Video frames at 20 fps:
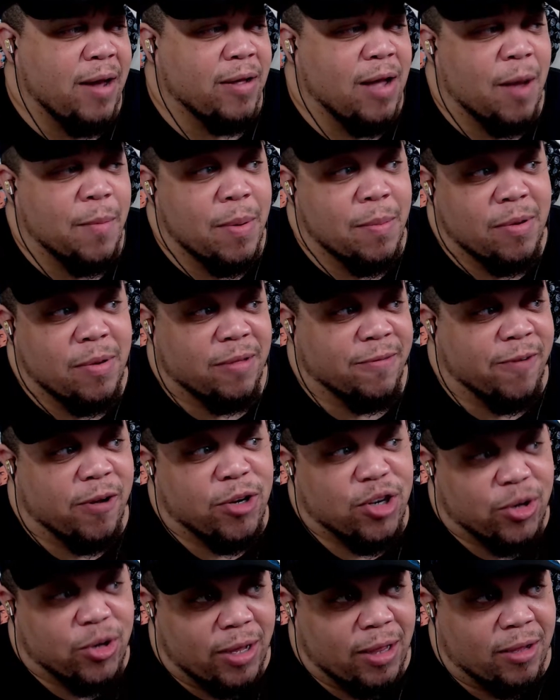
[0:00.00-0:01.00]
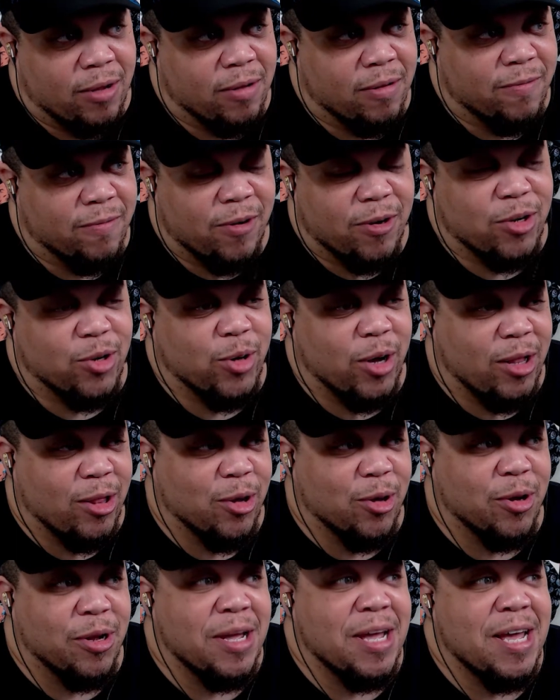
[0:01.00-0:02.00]
I remember the first trailer. First
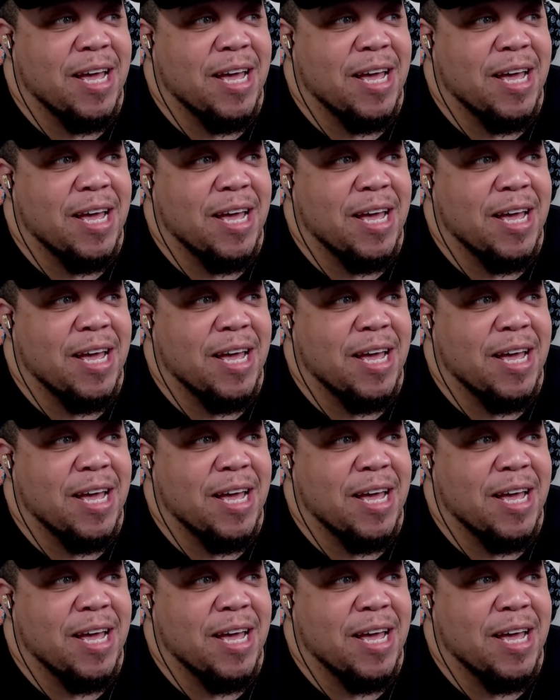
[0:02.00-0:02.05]
trailer